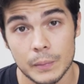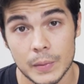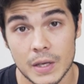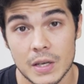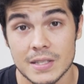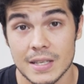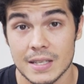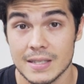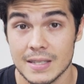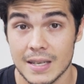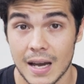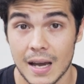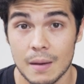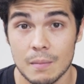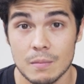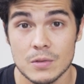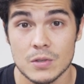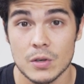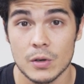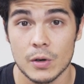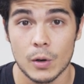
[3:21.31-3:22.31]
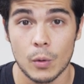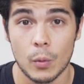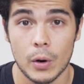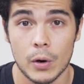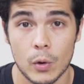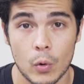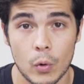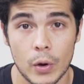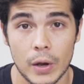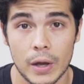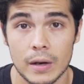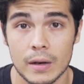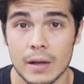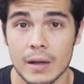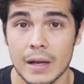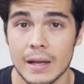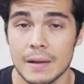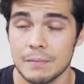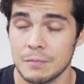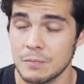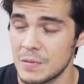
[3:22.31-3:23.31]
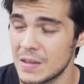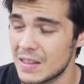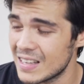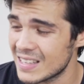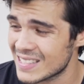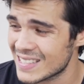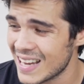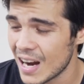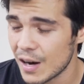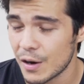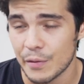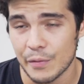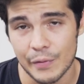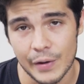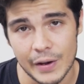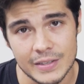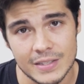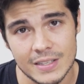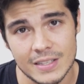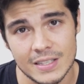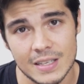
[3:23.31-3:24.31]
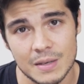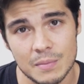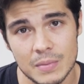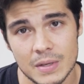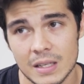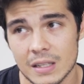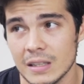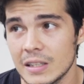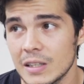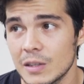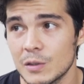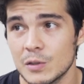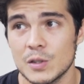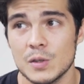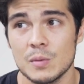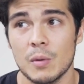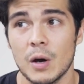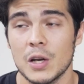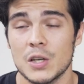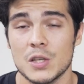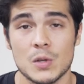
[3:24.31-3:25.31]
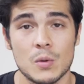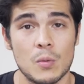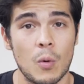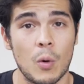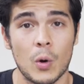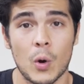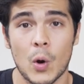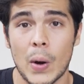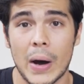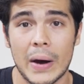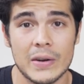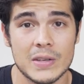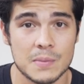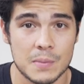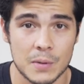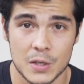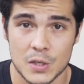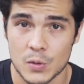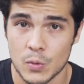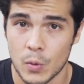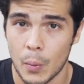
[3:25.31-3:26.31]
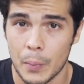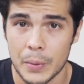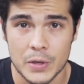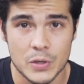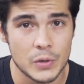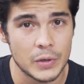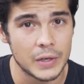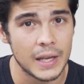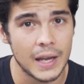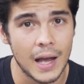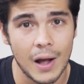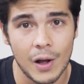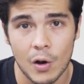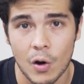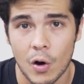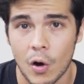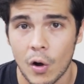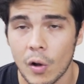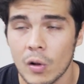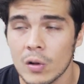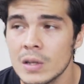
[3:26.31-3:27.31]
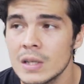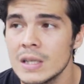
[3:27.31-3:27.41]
because at times you're gonna wanna quit the sacrifices can be a little too much. You won't go out as much. You won't be drinking alcohol.